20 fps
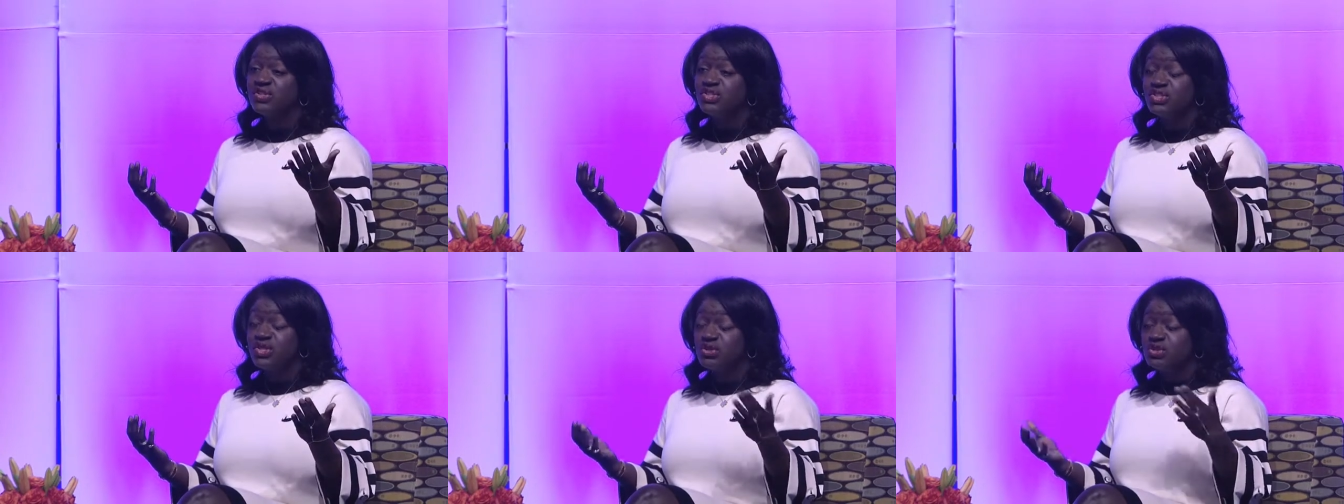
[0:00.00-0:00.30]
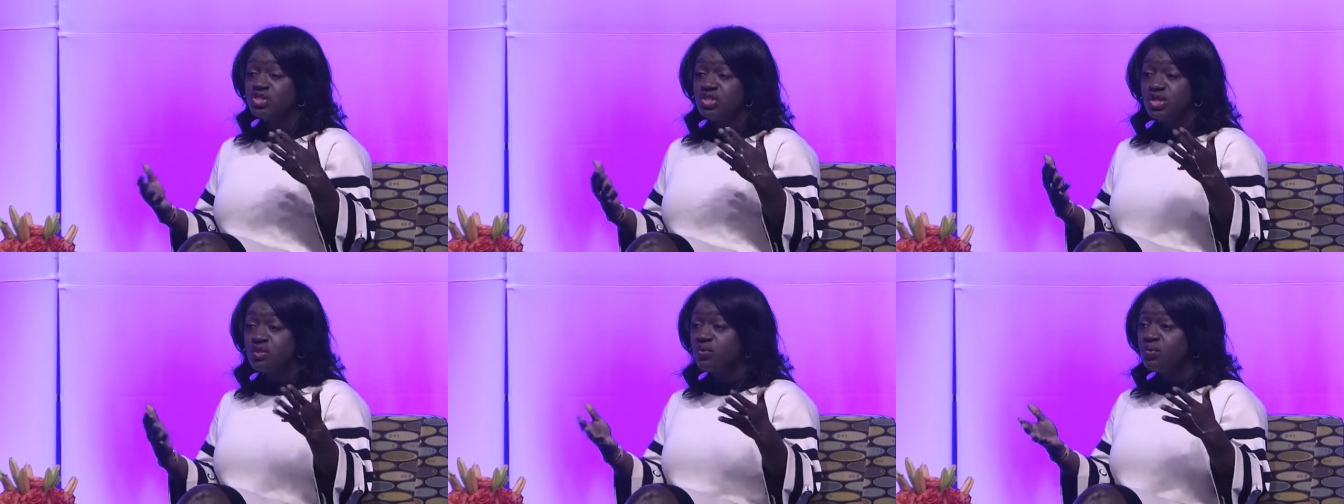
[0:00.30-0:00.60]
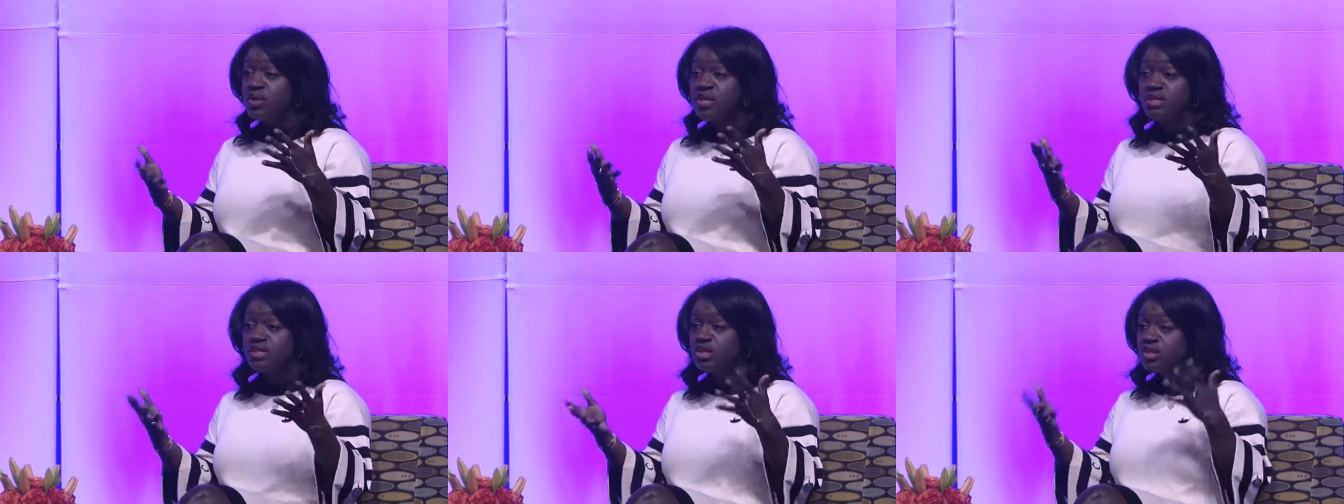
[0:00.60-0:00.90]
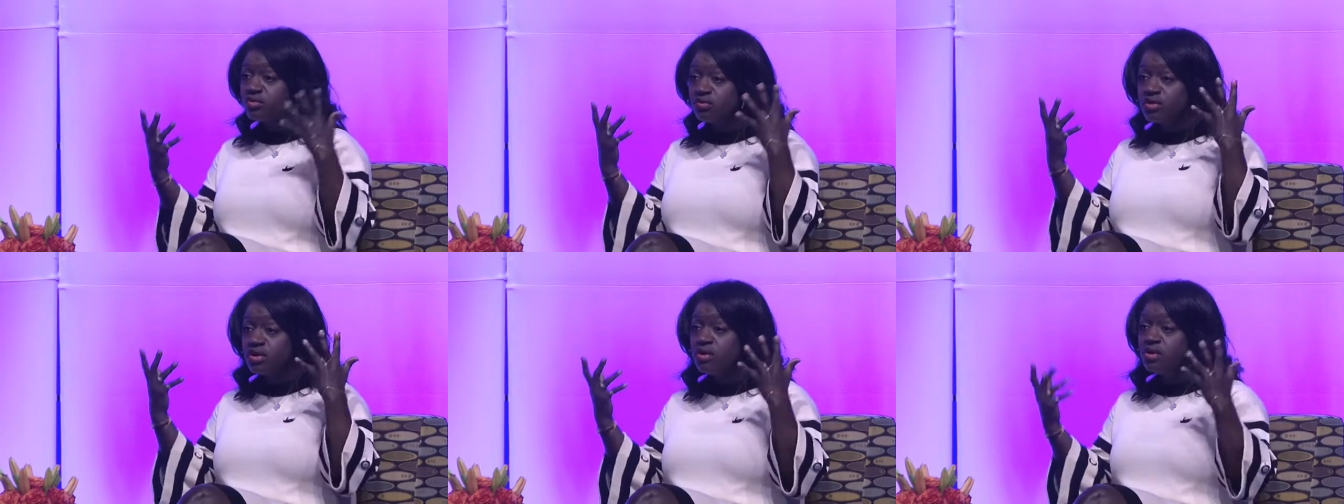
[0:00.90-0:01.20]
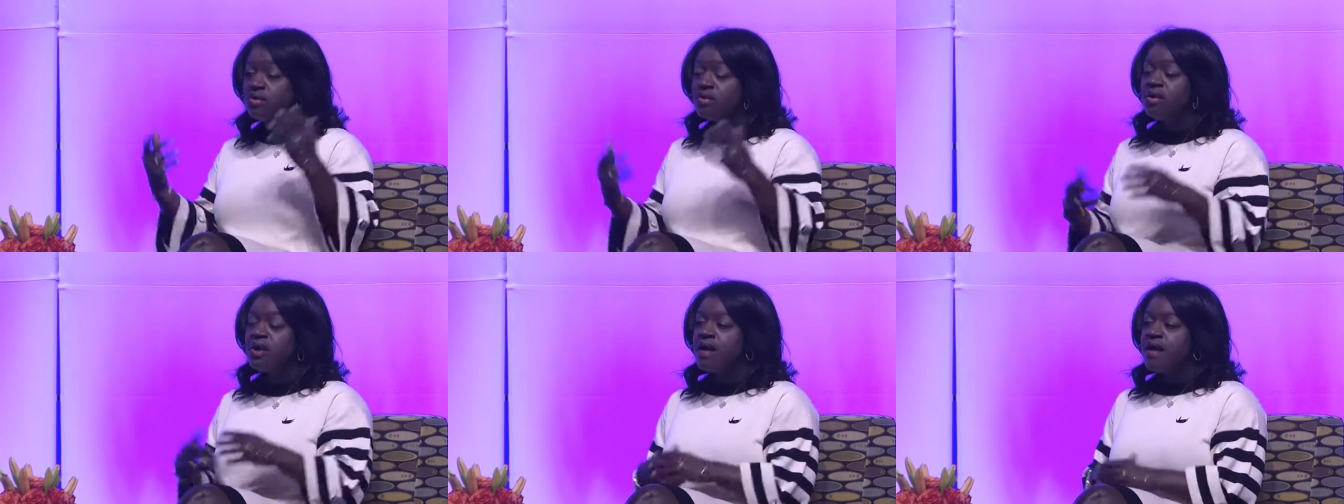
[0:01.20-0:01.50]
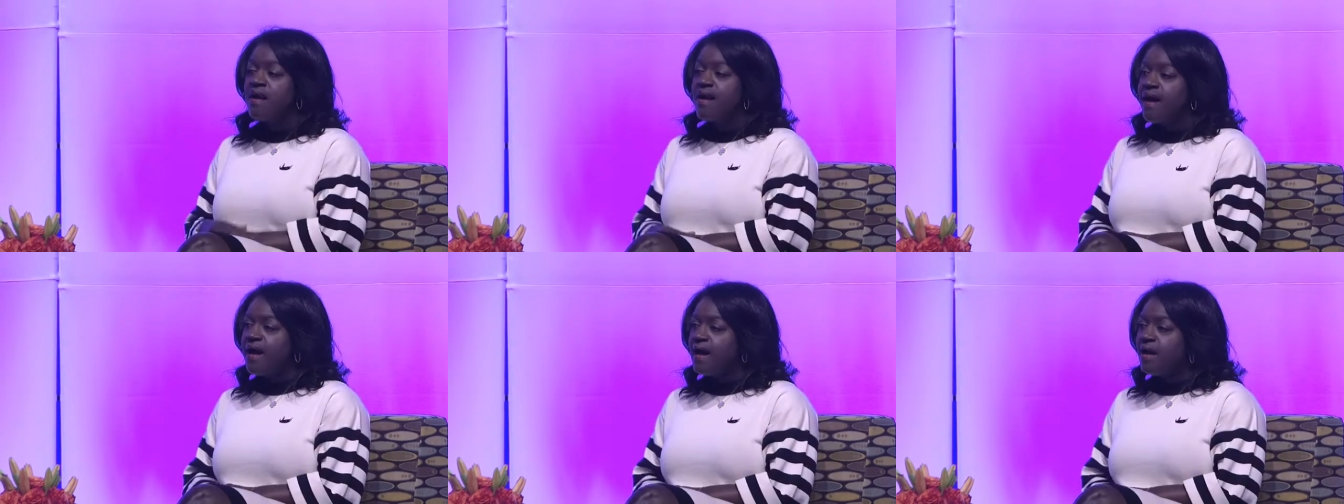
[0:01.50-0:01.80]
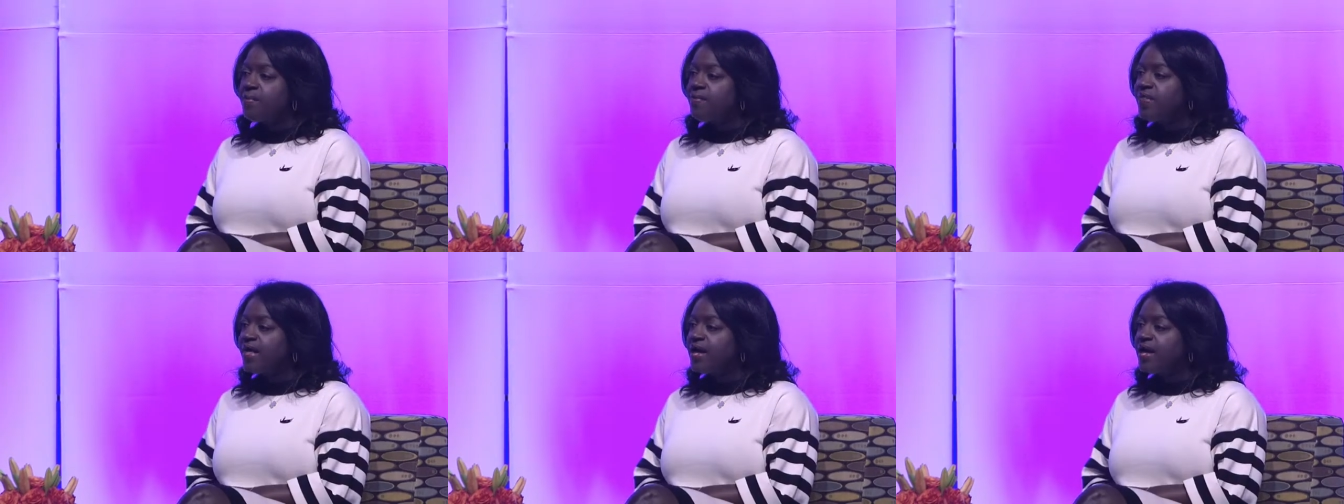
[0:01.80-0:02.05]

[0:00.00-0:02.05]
So she weeds through um,